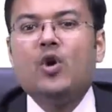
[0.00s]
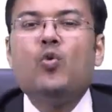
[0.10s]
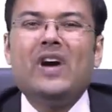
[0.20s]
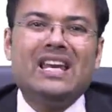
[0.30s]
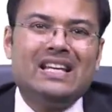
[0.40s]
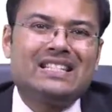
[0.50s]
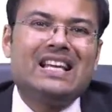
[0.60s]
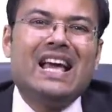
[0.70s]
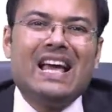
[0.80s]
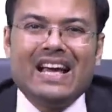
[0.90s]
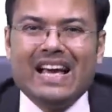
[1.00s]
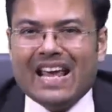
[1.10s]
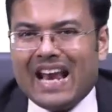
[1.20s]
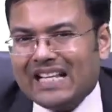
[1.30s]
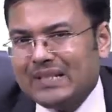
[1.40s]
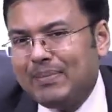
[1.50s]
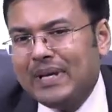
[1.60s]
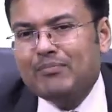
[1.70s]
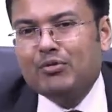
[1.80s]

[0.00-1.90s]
whereas grasping